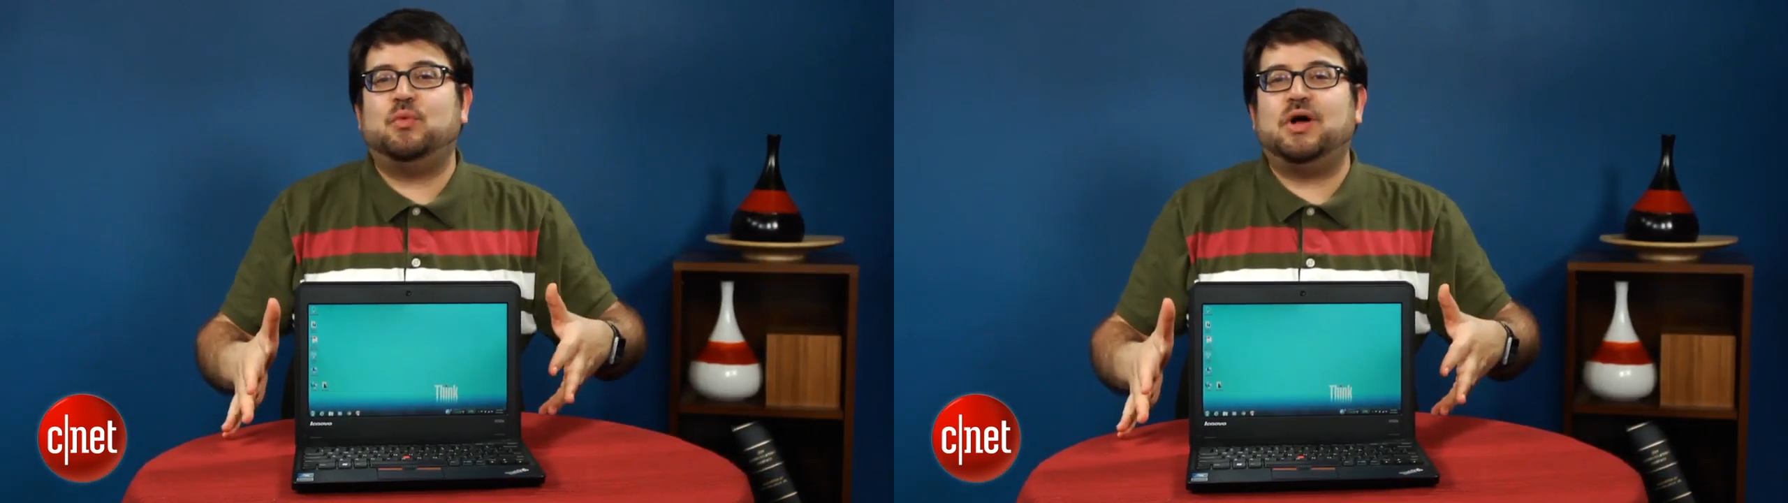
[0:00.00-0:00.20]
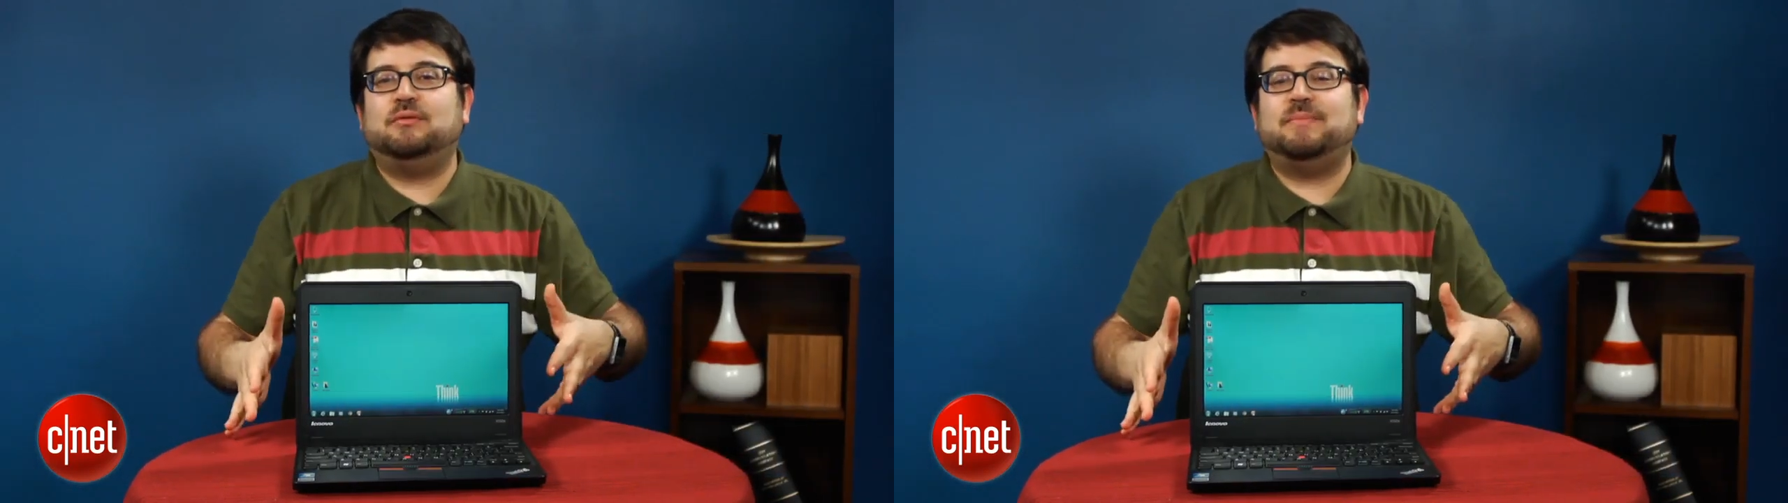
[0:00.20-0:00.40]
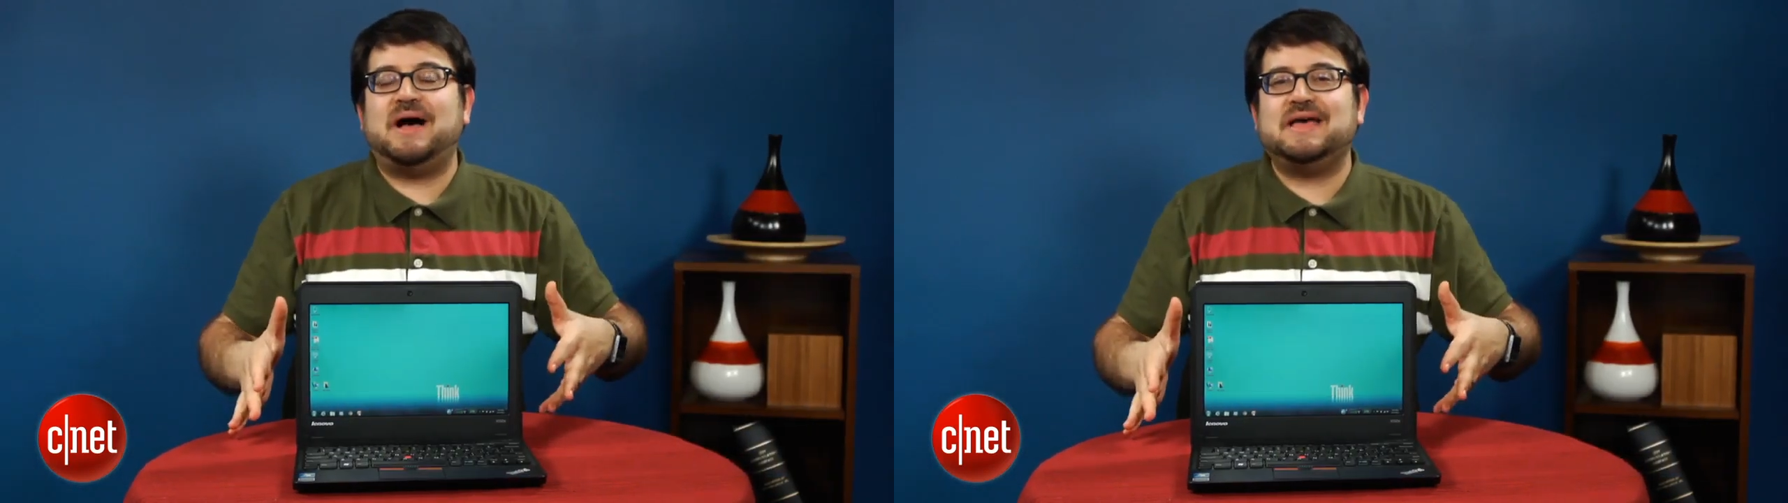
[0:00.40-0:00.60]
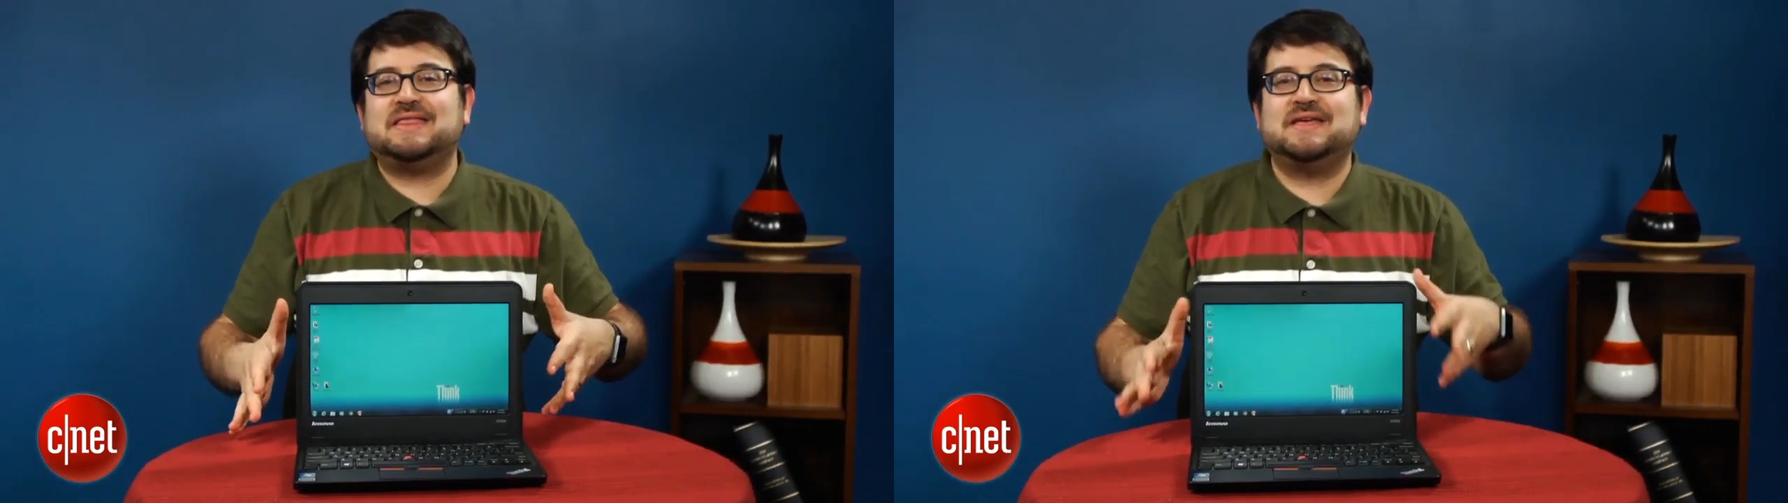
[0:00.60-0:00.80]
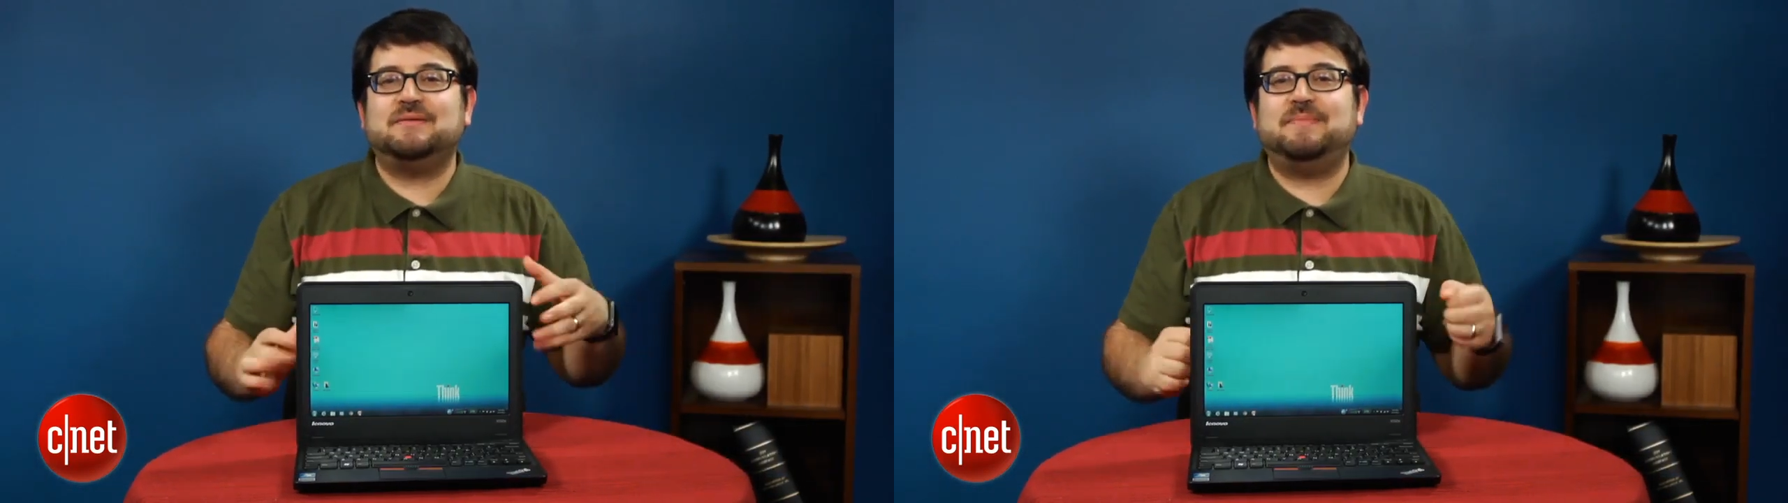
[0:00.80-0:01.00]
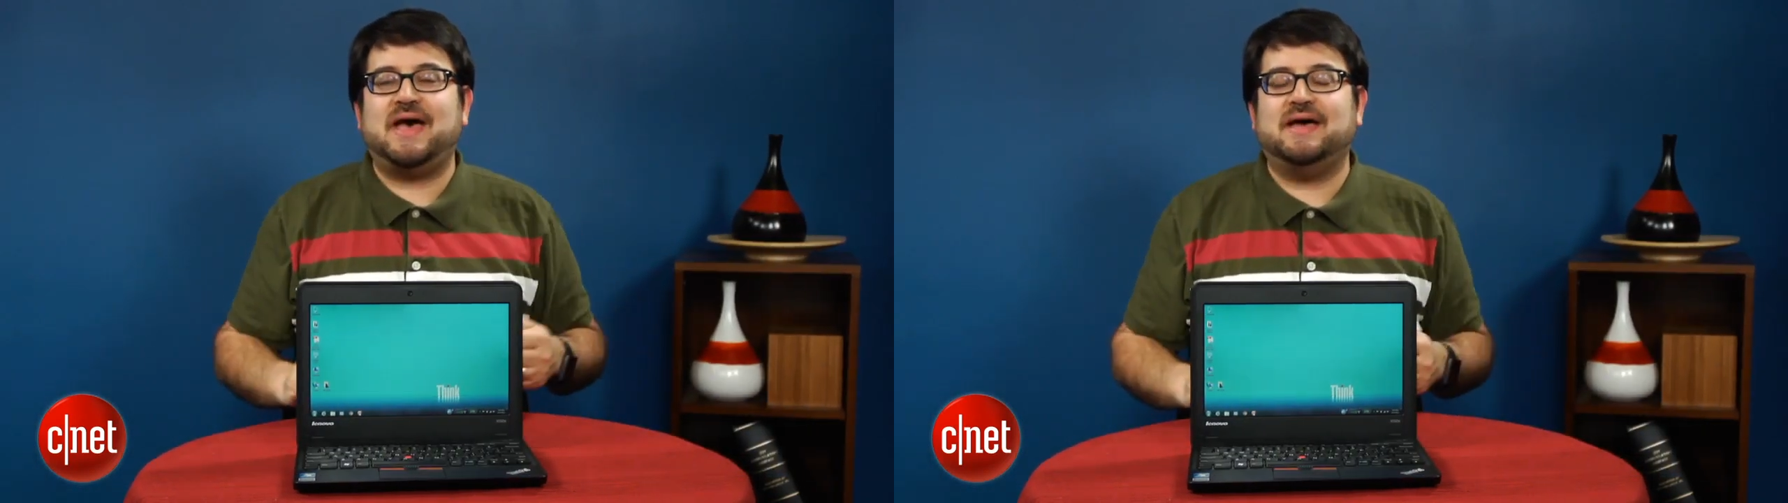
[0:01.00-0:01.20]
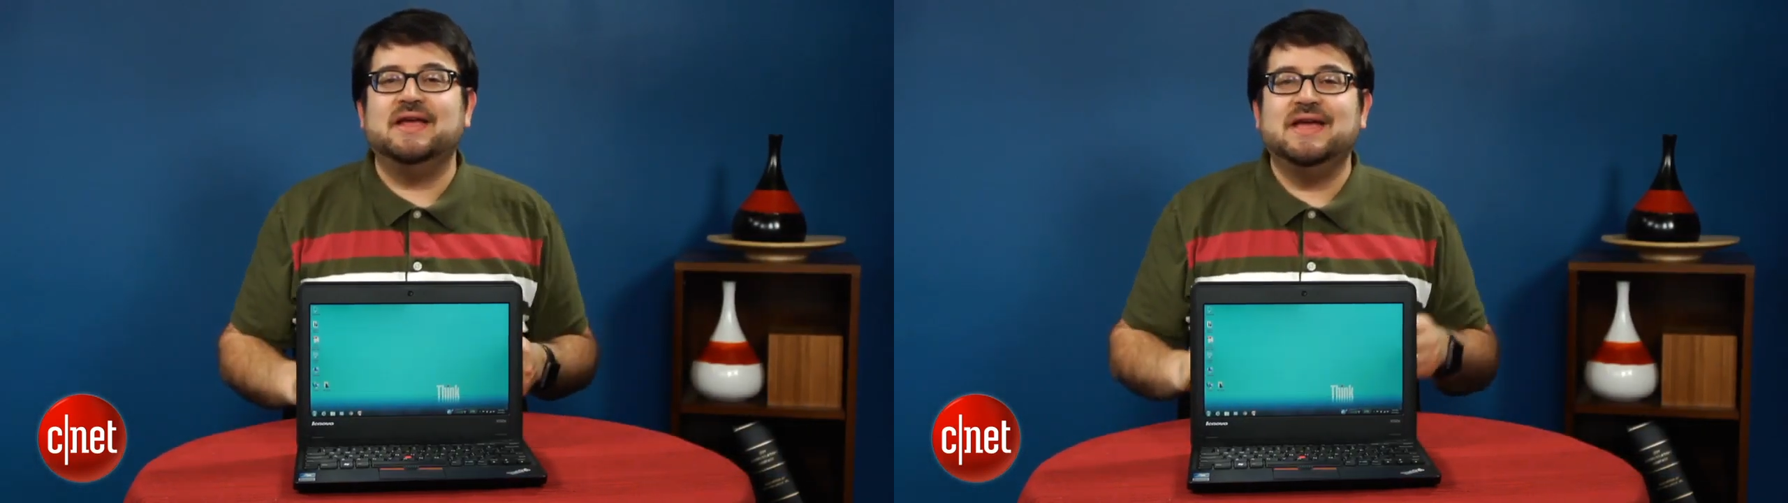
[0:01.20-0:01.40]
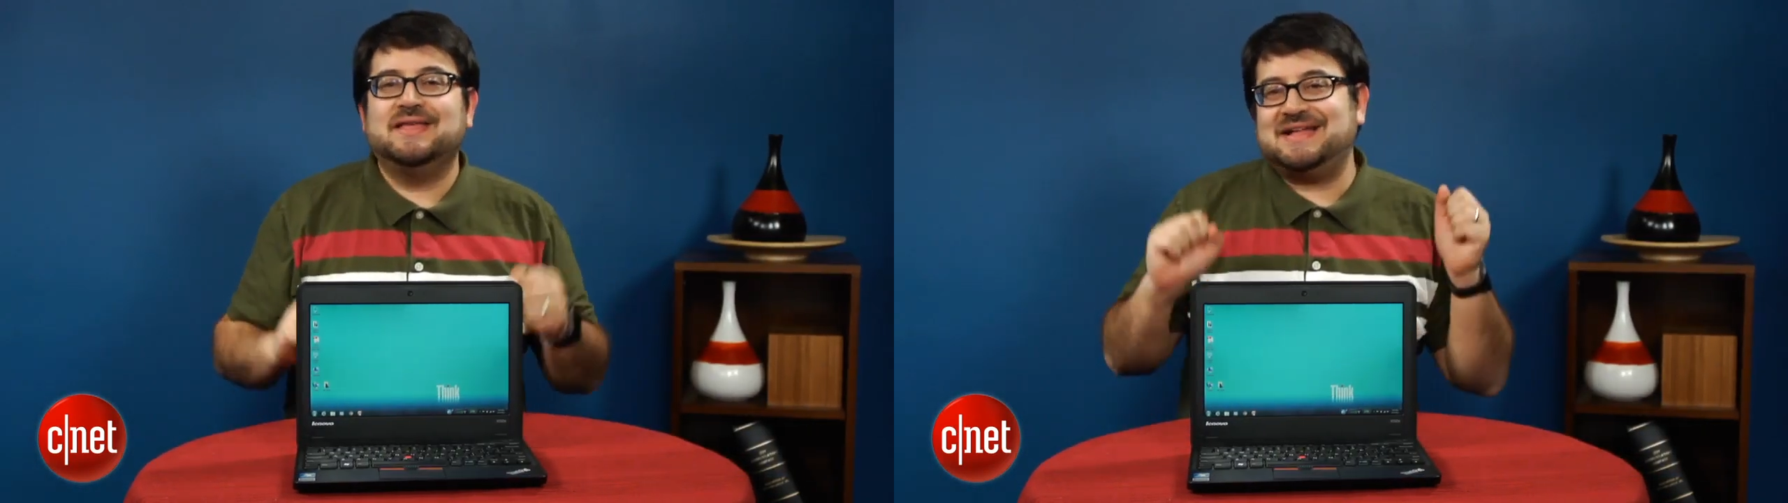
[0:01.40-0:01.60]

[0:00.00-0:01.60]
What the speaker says: Well, buy a ThinkPad.